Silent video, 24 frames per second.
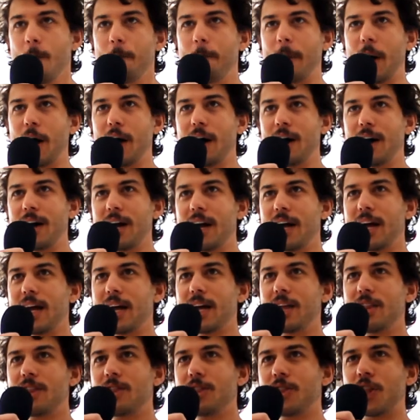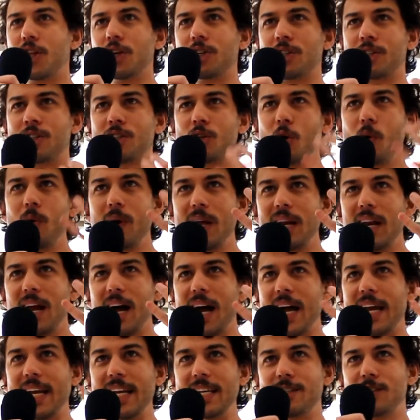but the
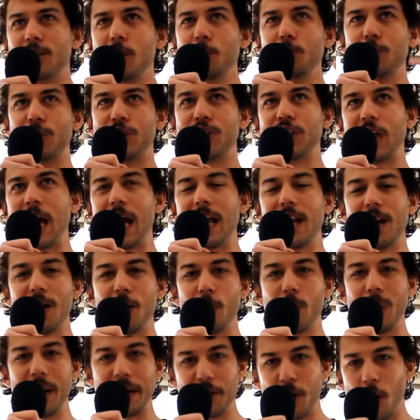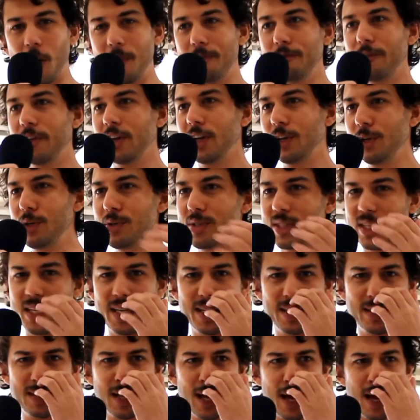storyline is so shallow and
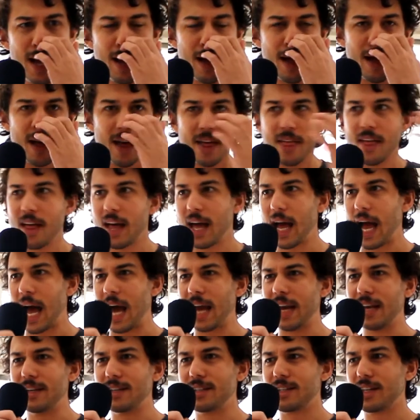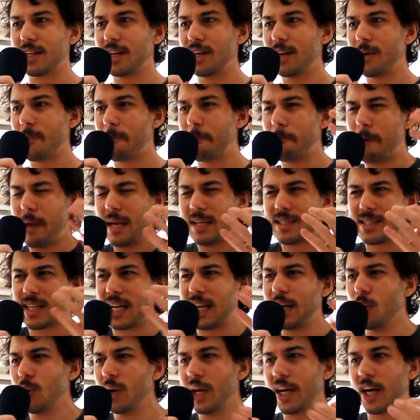convoluted, and
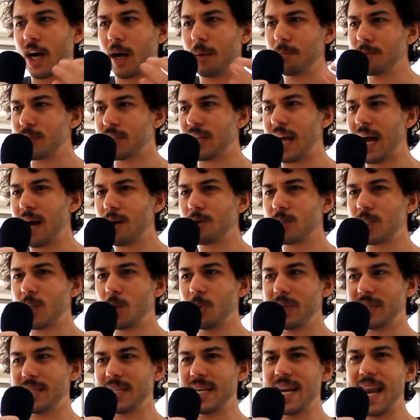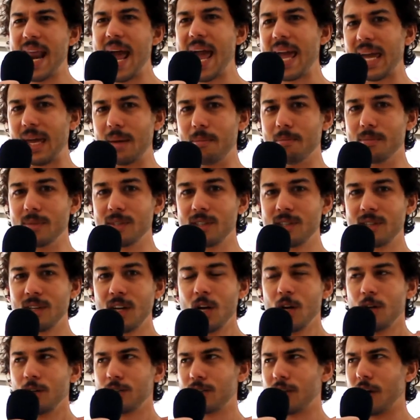basically all it comes down to is names.
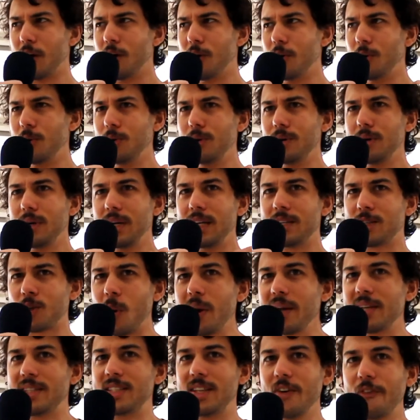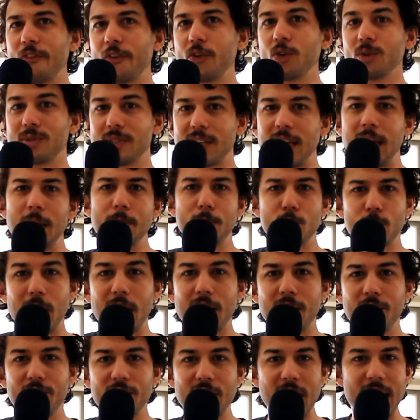So it's quite difficult to keep
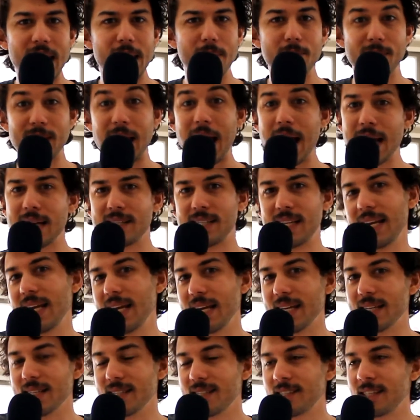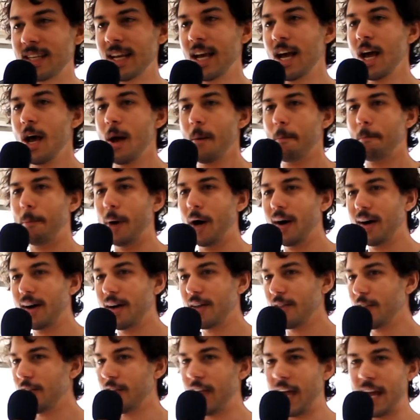track of names as it is,
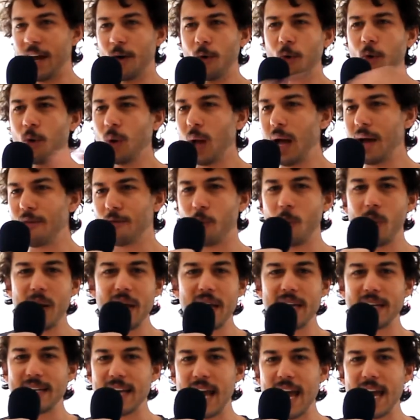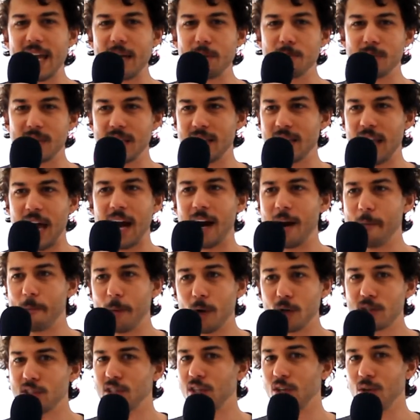but they all have weird names in the Harry
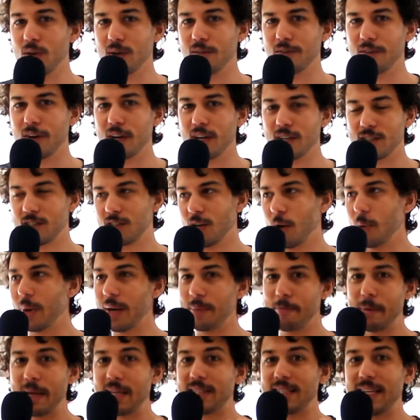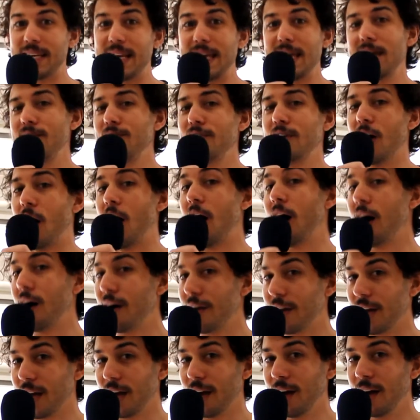Potter universe, so it makes it even
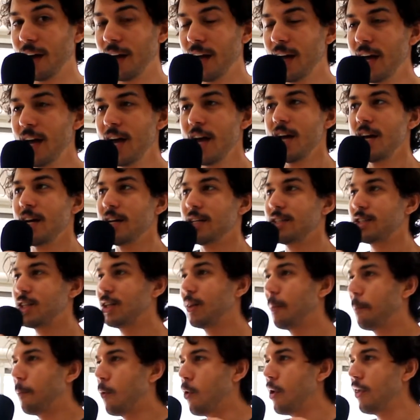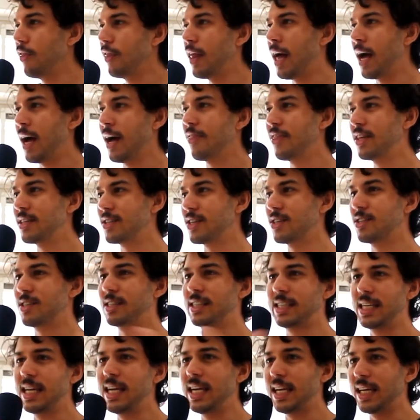harder, to the point that there's a
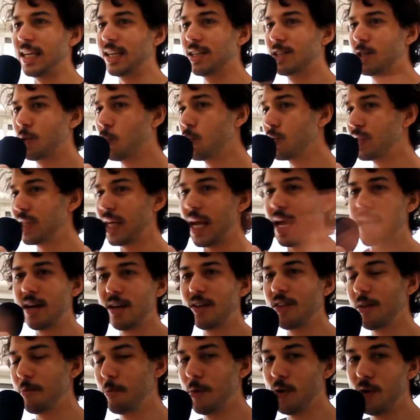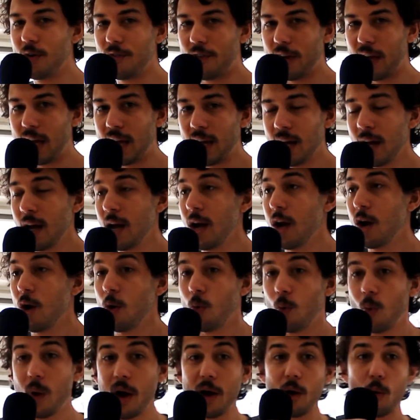scene towards the end of the movie
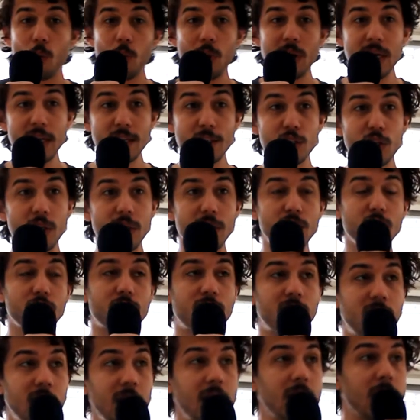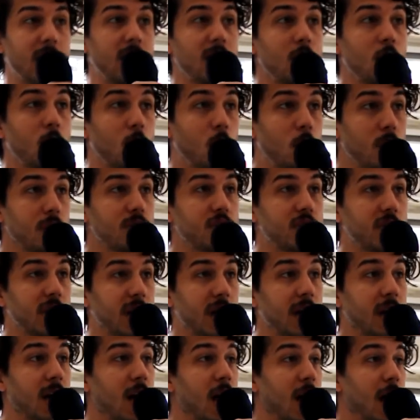where we're literally just sitting
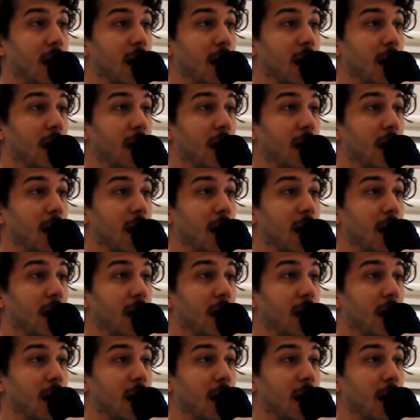watching,